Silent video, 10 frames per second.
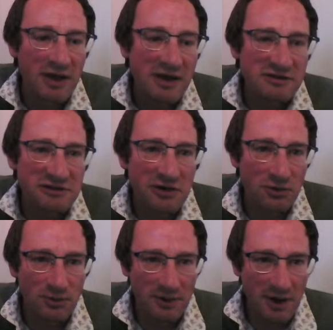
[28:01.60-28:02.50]

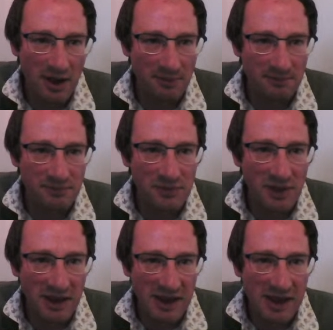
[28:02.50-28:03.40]
So
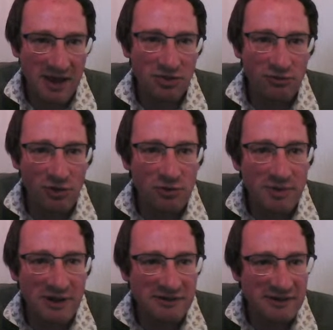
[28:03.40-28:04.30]
here the
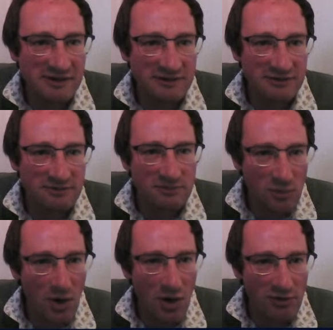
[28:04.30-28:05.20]
vulnerabilities
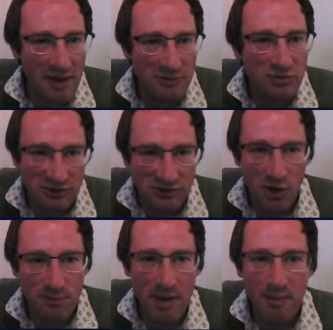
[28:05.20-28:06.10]
overlaps with this
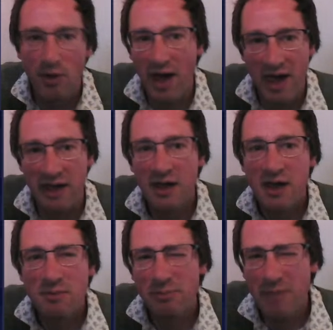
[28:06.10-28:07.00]
code Memo A,
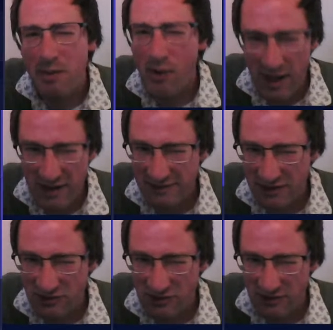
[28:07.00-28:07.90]
but Memo A is
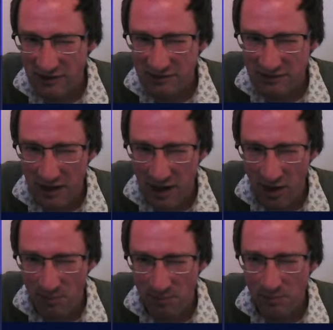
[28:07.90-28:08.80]
actually just
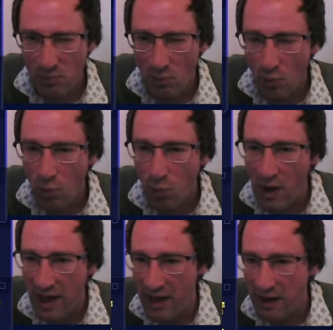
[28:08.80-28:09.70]

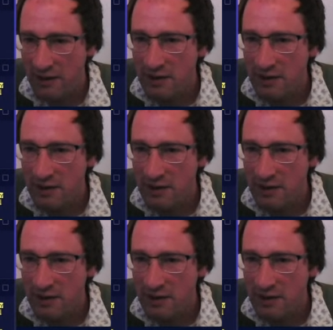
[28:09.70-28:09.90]
where